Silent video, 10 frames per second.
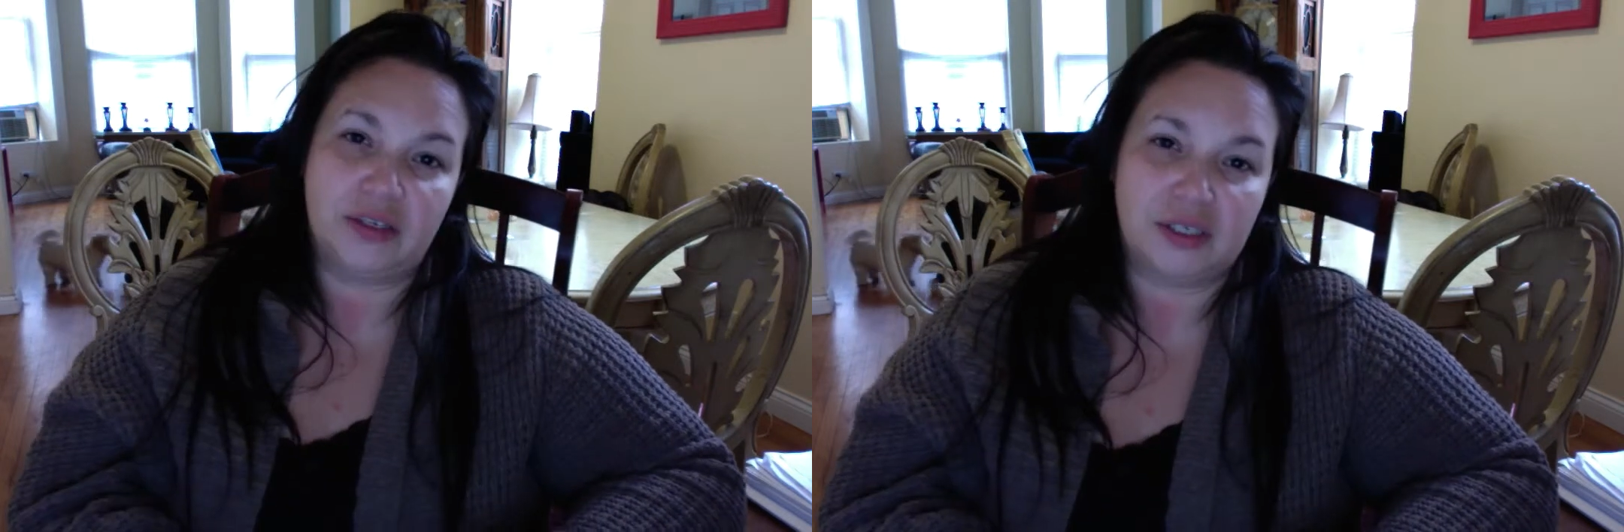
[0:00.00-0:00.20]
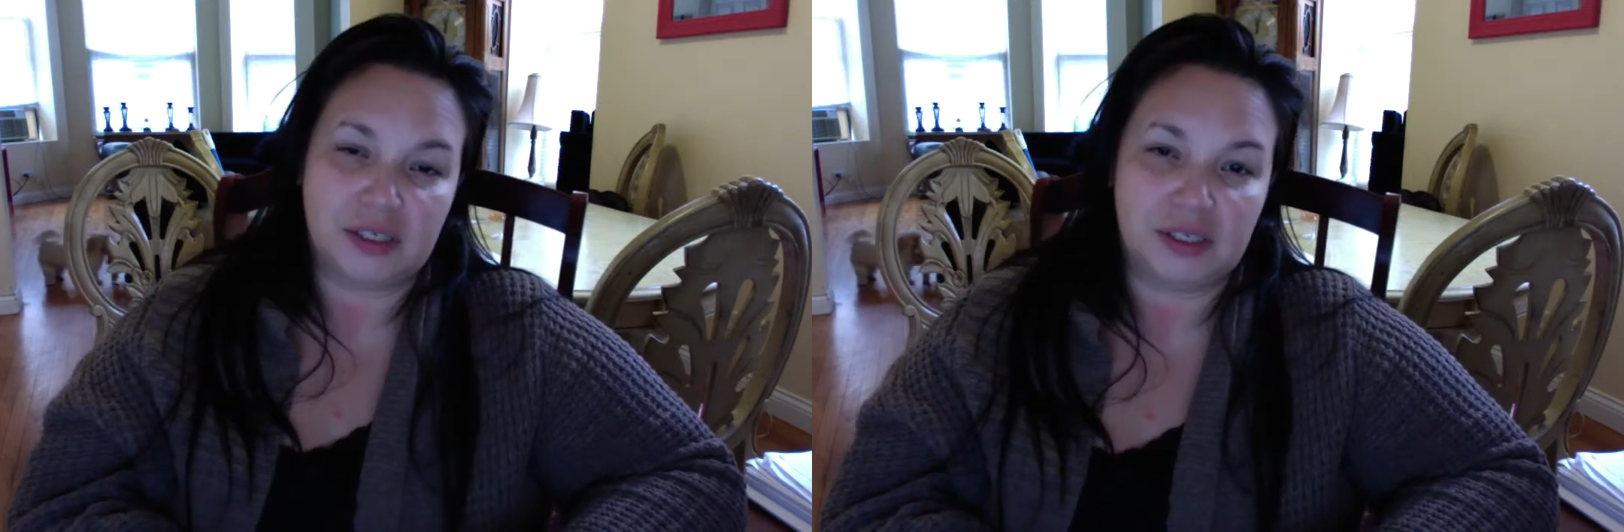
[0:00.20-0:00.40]

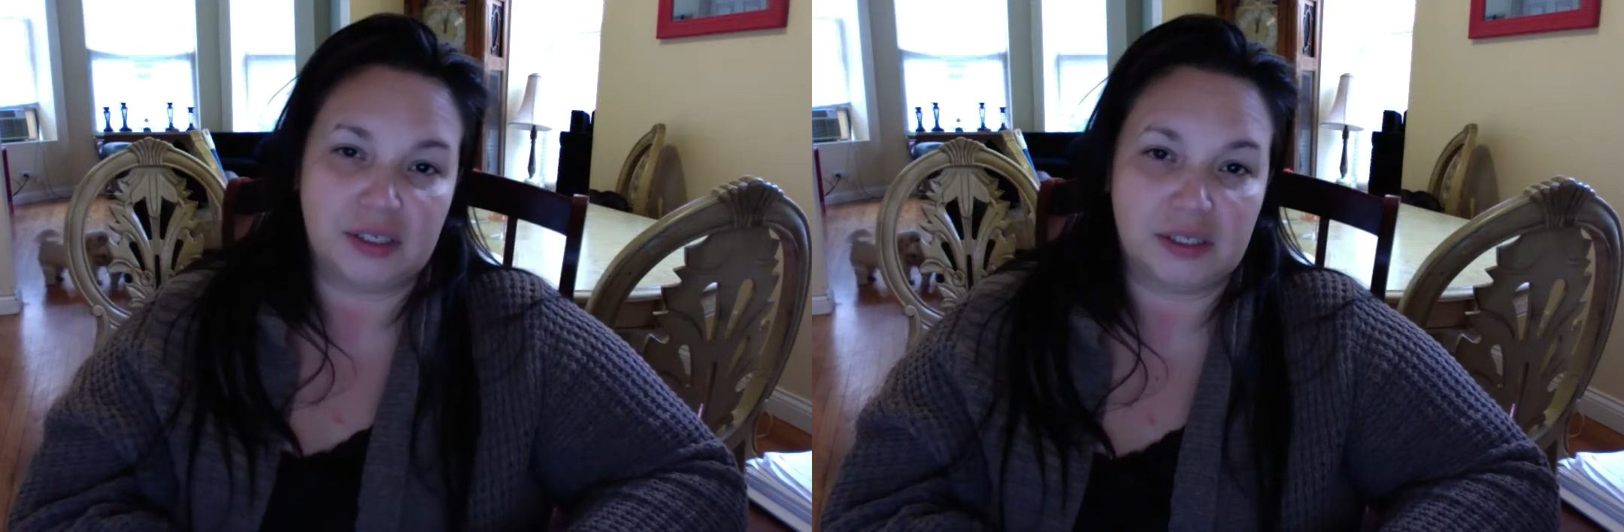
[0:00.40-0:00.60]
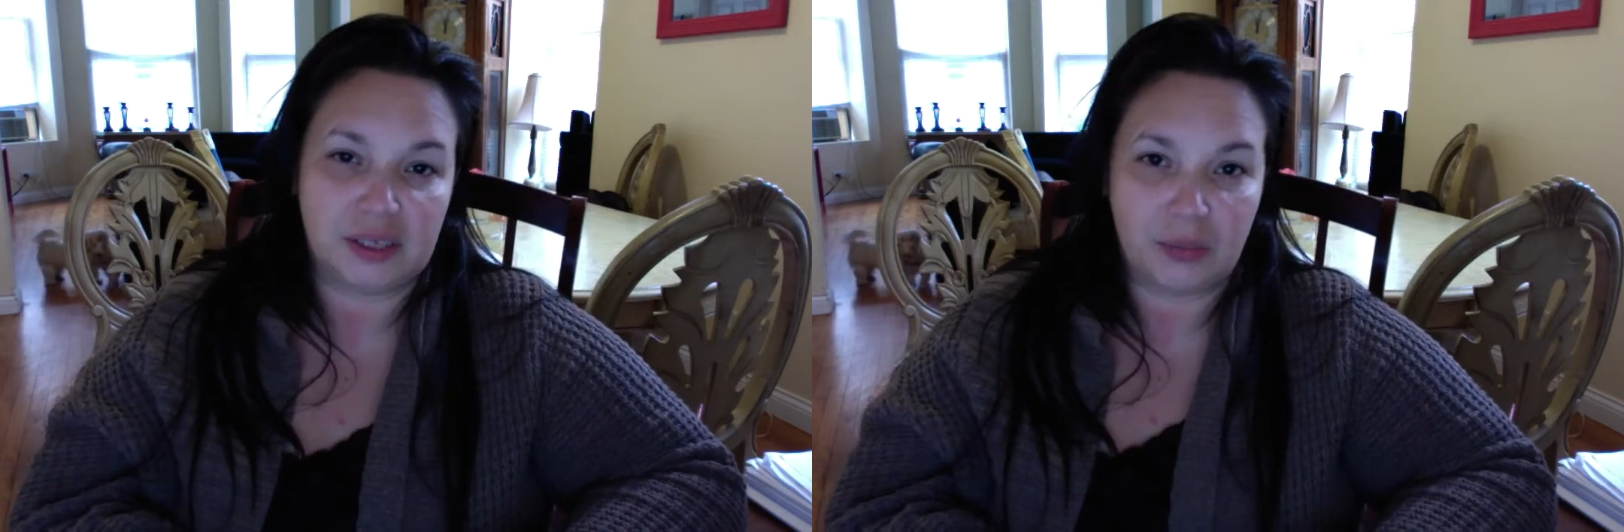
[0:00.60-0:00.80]
This
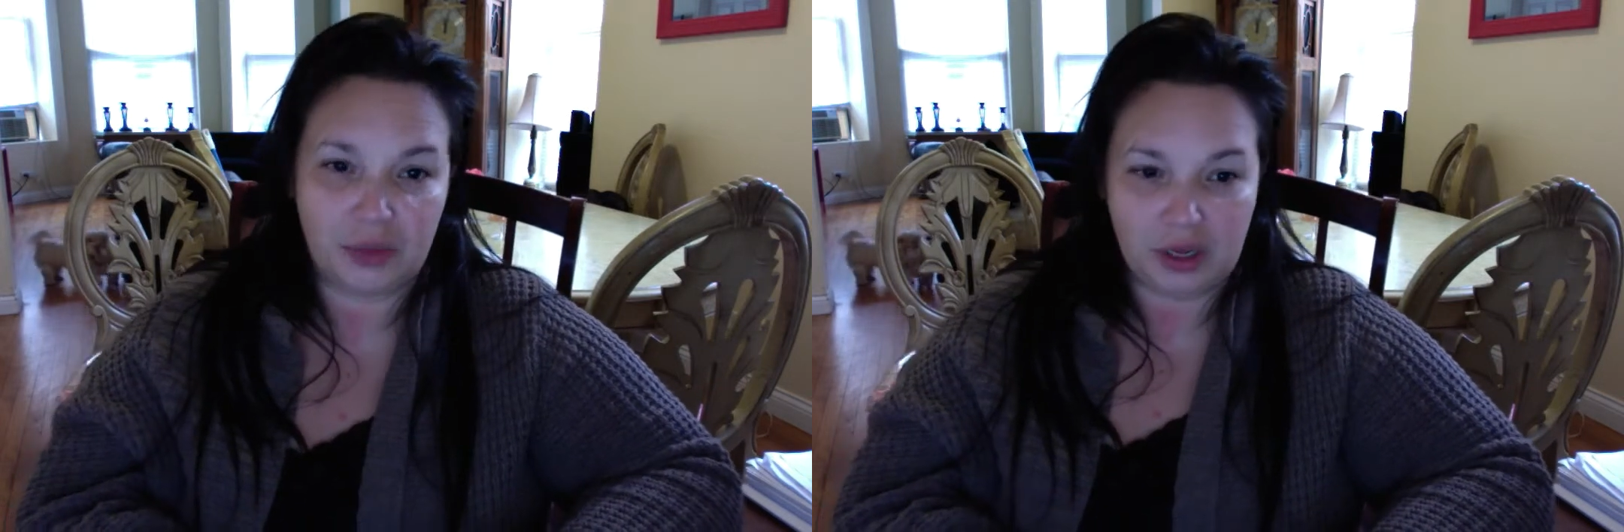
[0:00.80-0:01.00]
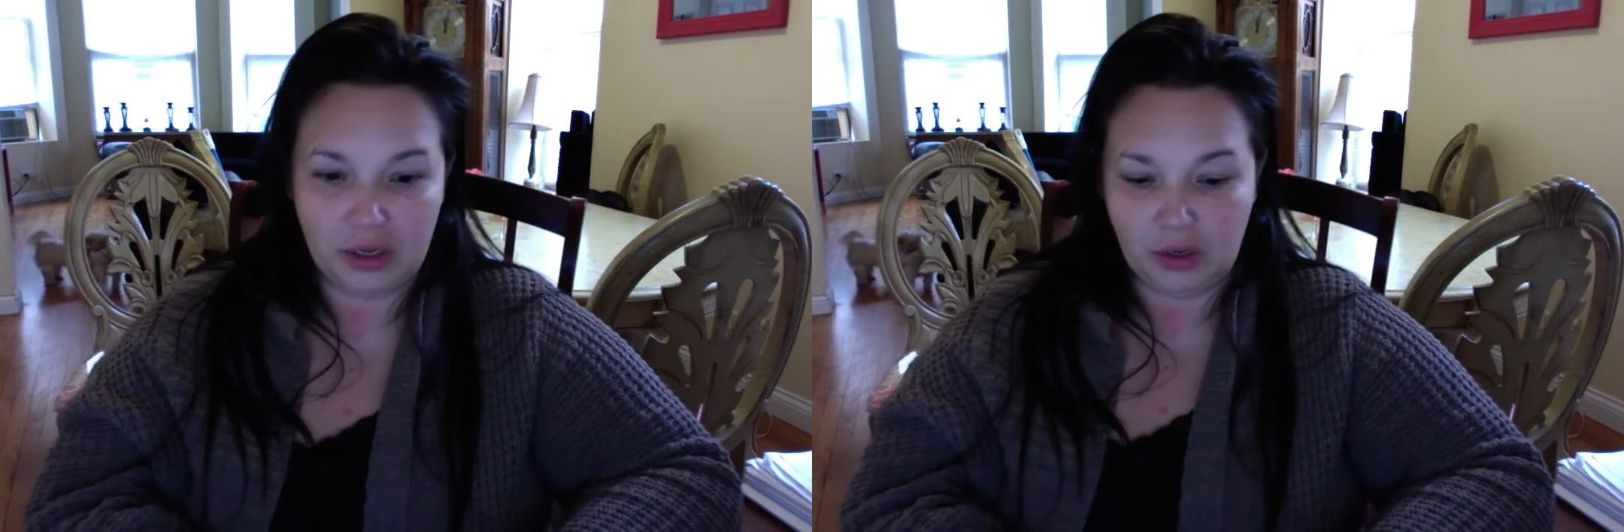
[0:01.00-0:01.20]
is
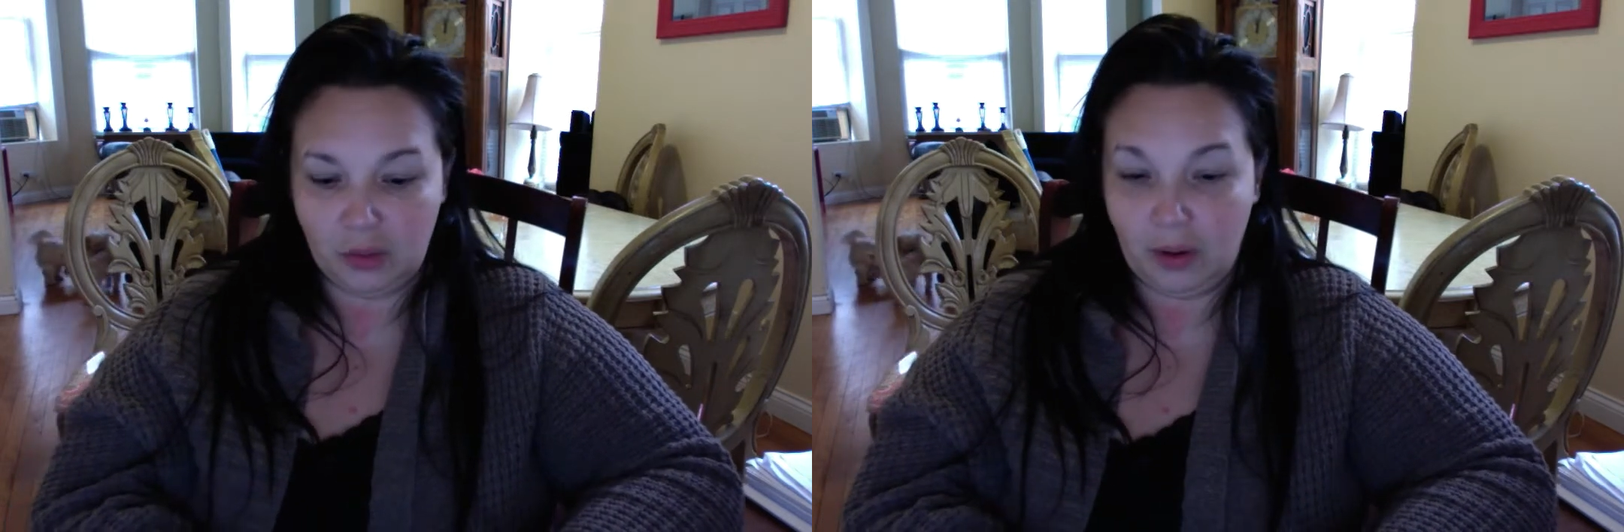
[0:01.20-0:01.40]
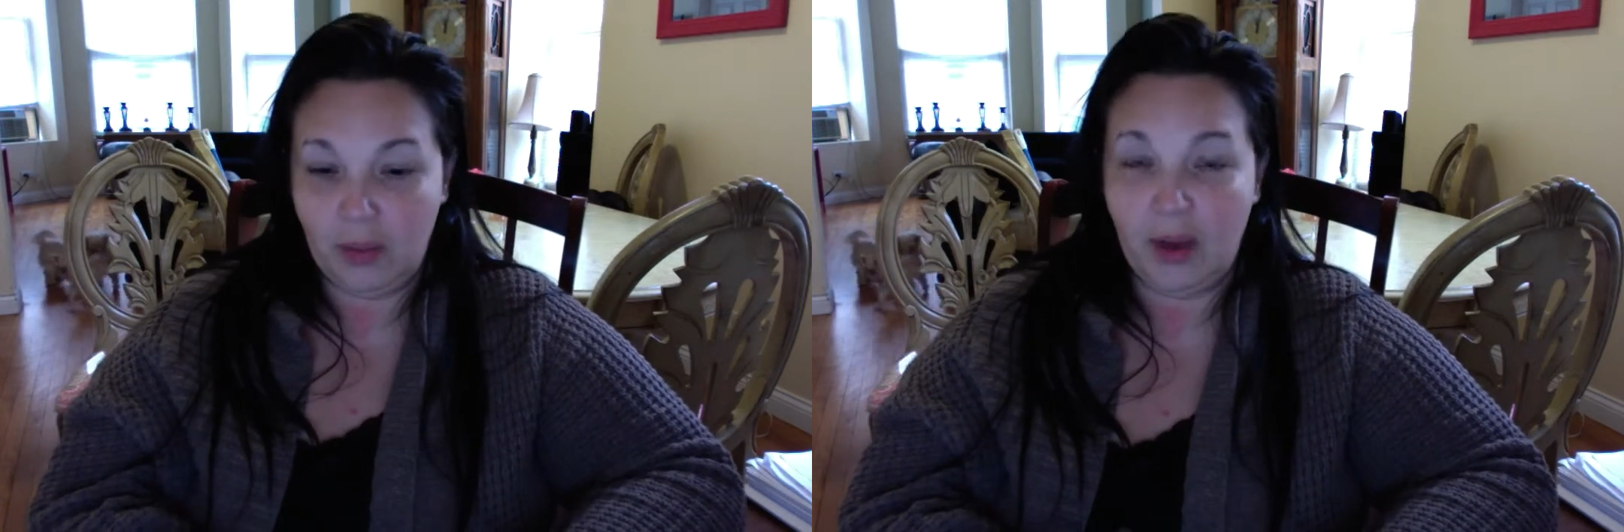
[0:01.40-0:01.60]
something,
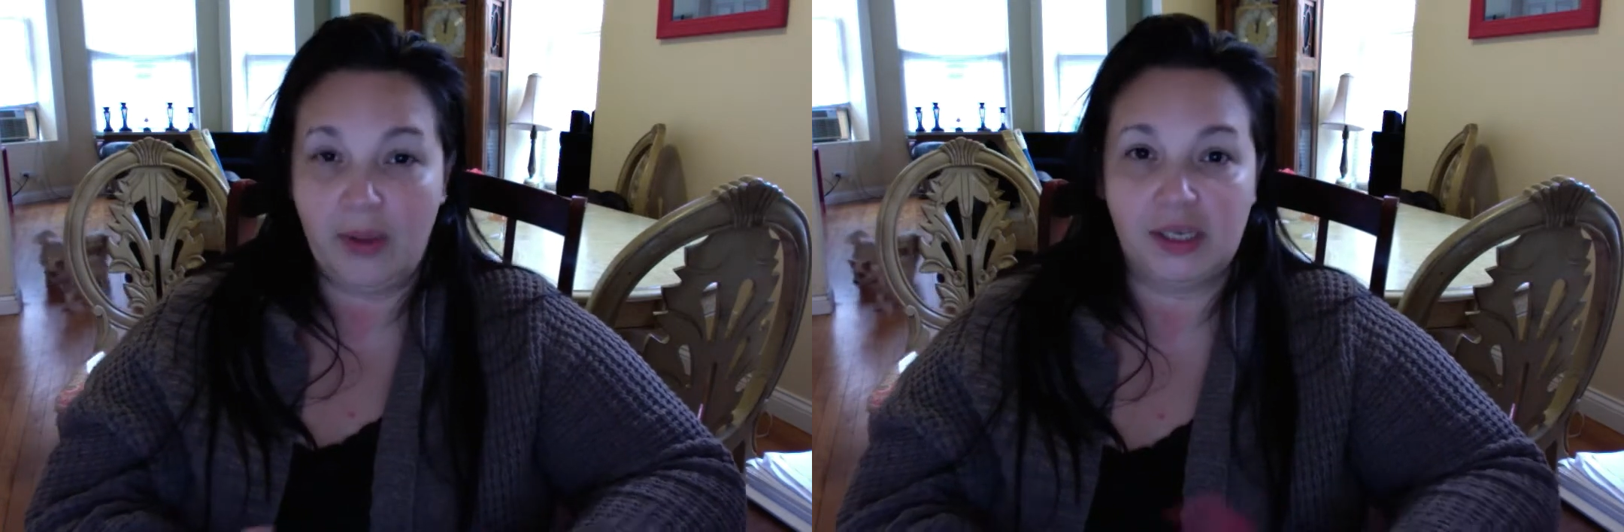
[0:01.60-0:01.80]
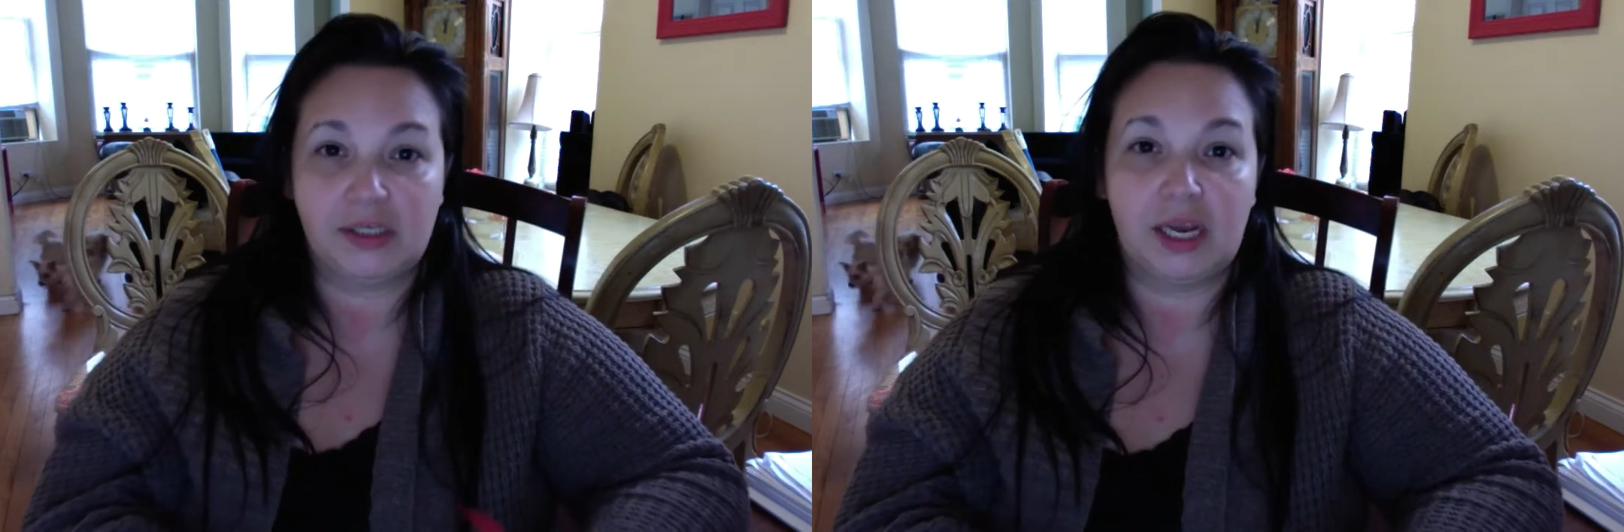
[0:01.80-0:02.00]
my mom
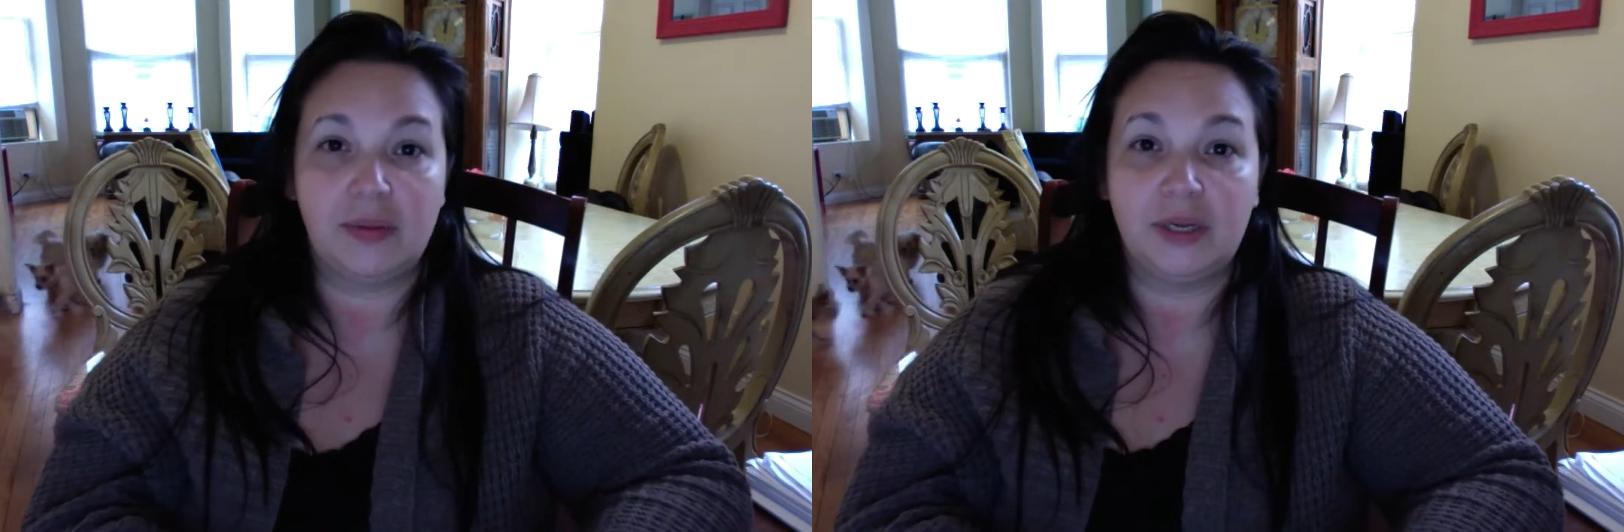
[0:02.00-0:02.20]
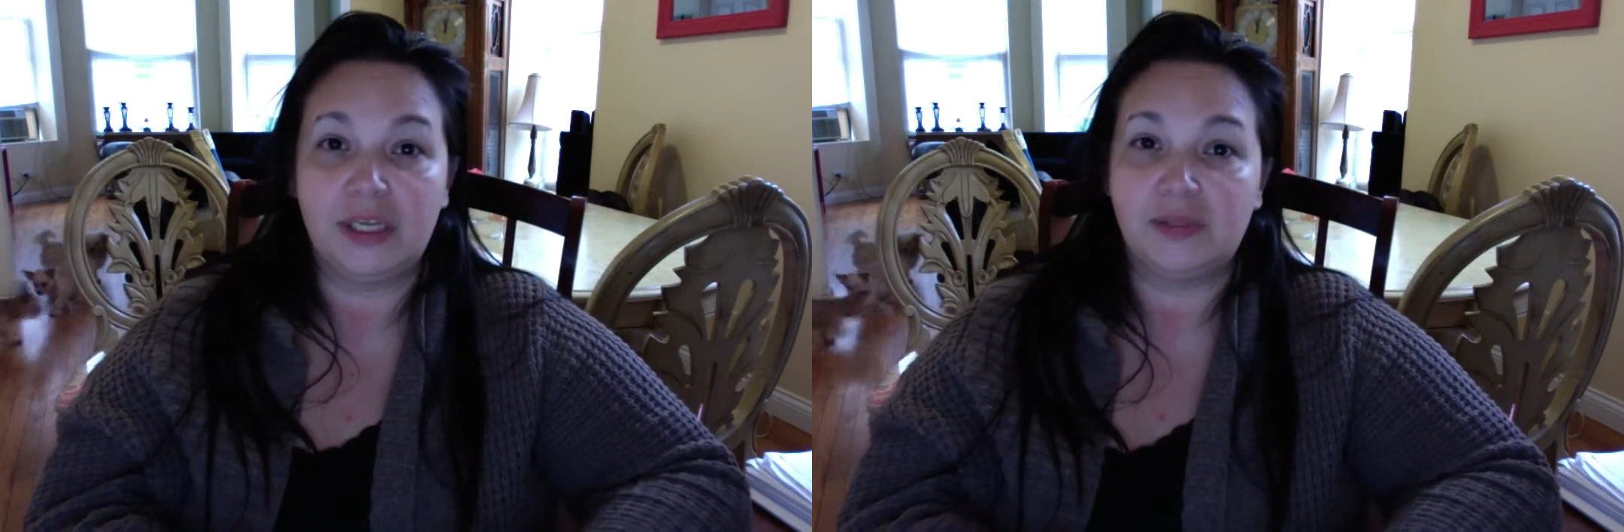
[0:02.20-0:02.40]
has
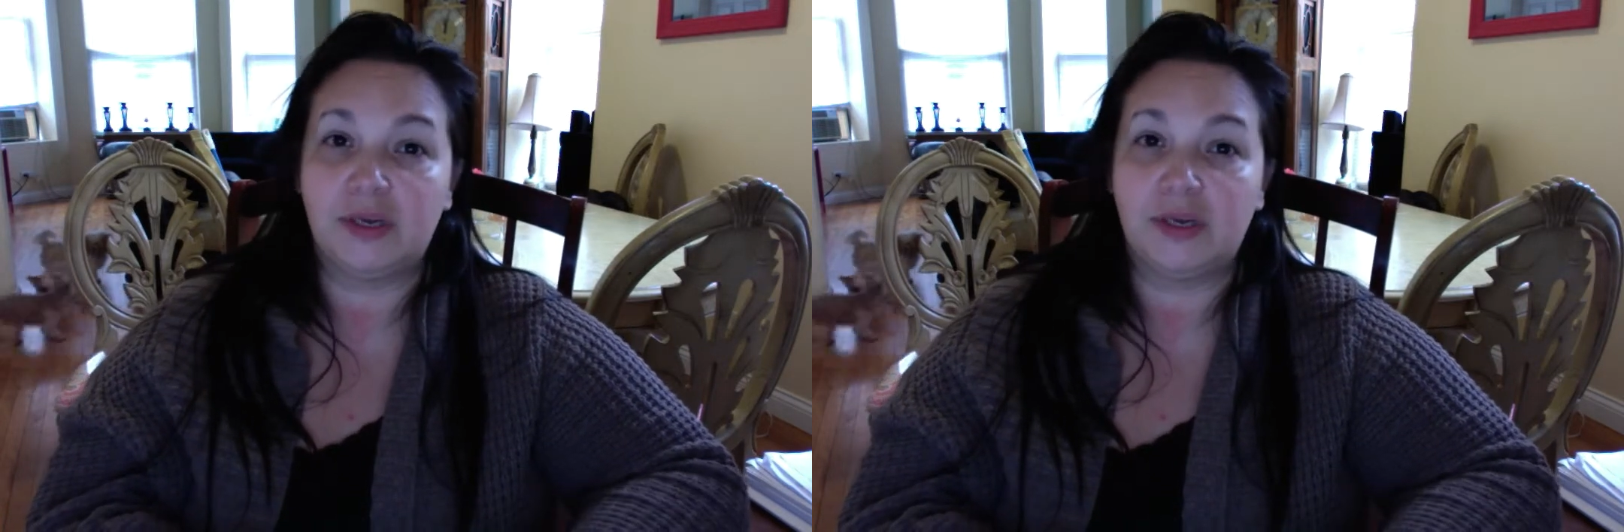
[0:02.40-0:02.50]
diabetes.